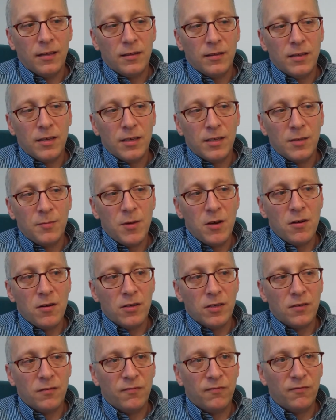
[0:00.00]
the
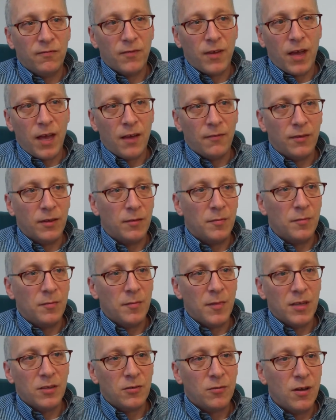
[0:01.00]
experience of having
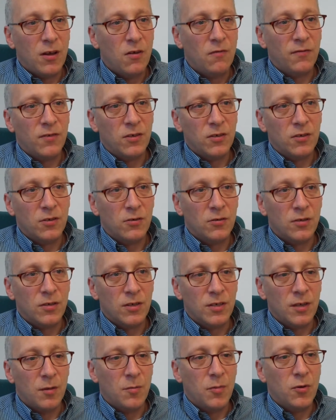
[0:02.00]
mental health issues at
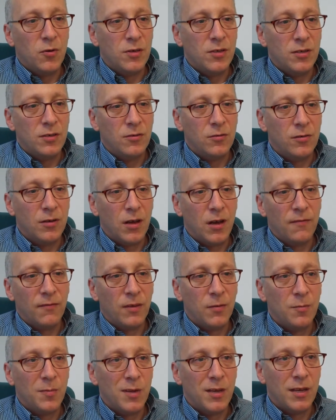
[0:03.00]
some point in your life
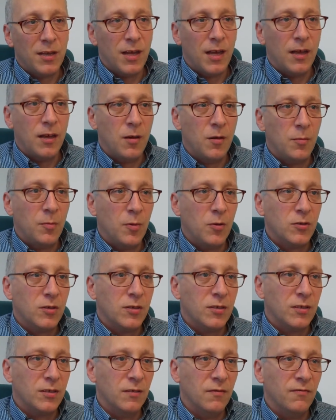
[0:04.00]
can be a
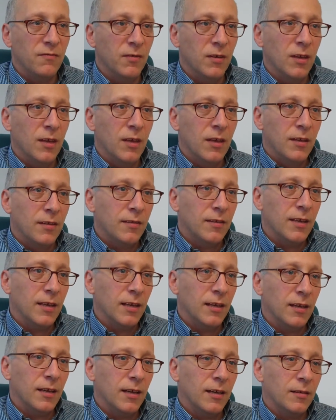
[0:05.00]
positive
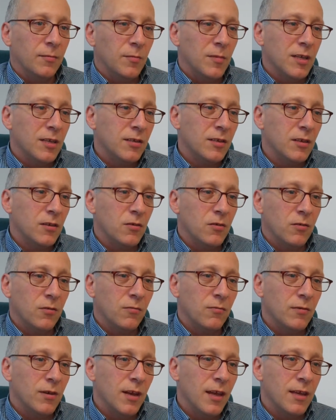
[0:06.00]
thing and means that you
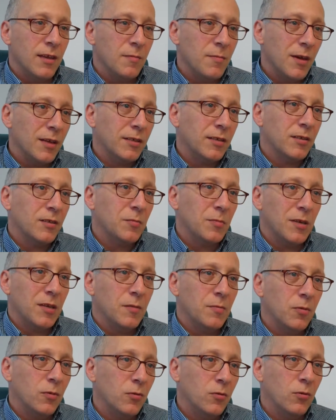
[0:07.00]
can relate better to
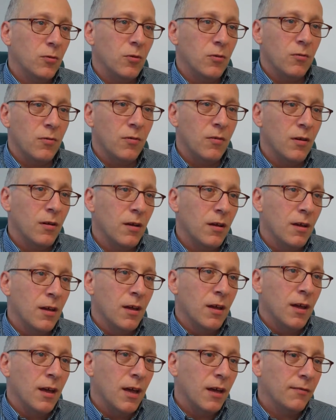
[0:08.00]
people who
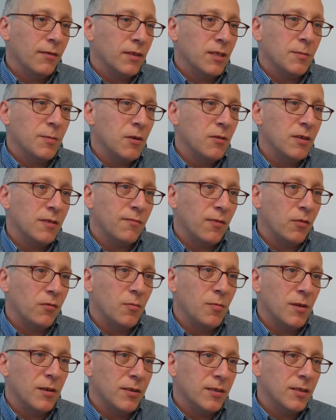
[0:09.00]
have experienced
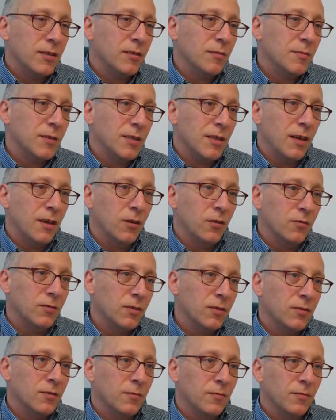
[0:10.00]
vulnerability
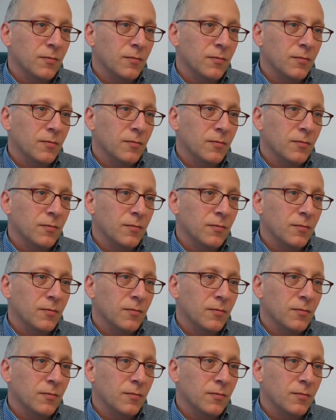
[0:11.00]
themselves.